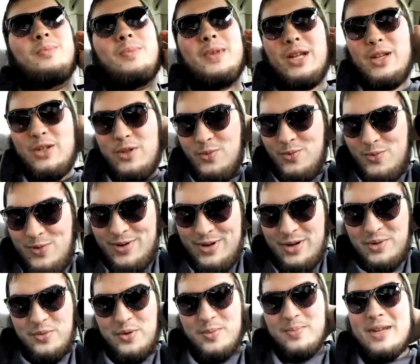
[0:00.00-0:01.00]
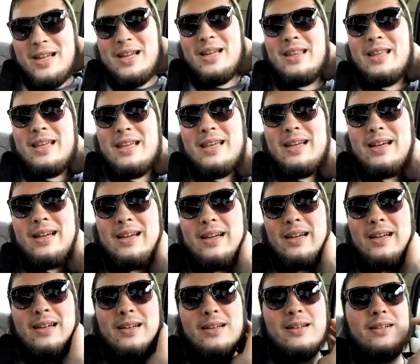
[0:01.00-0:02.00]
biggest one would be
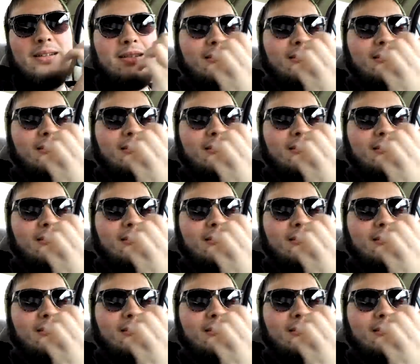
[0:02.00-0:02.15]
the,